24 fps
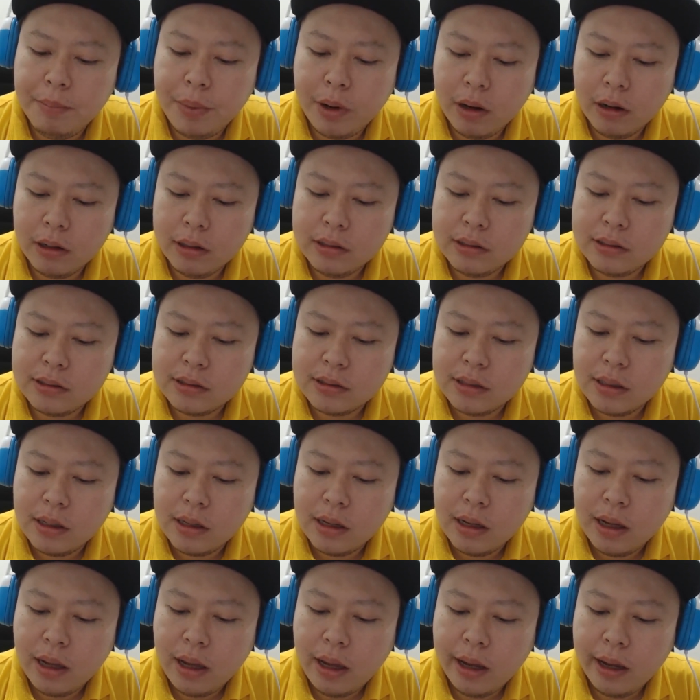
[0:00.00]
bronze
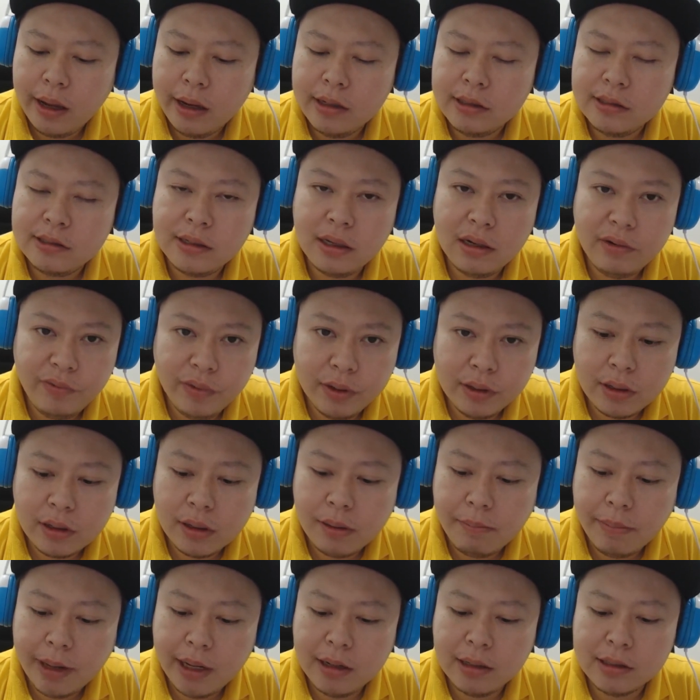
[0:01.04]
and
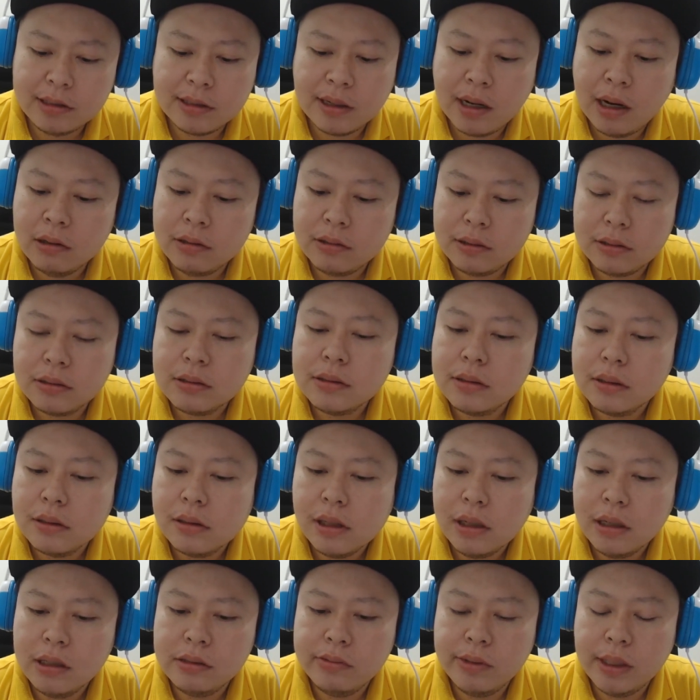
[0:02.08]
silver medal scouts
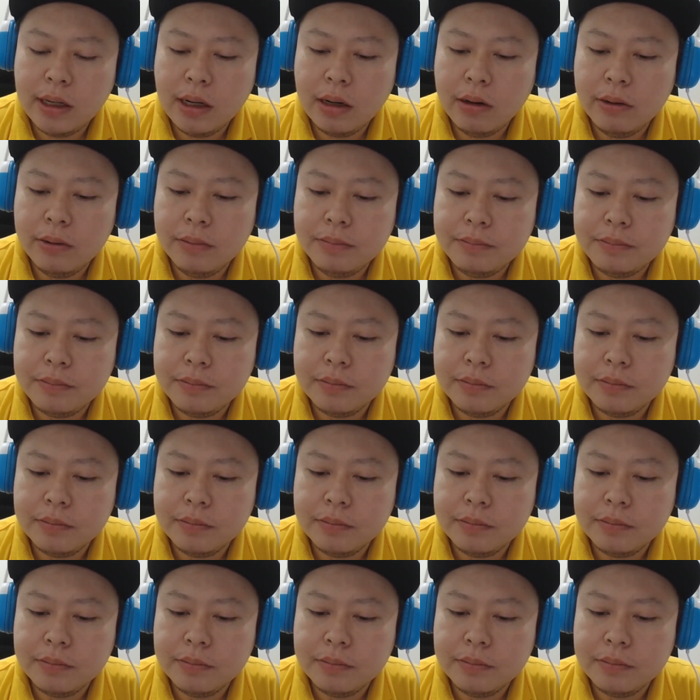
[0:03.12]
in this video.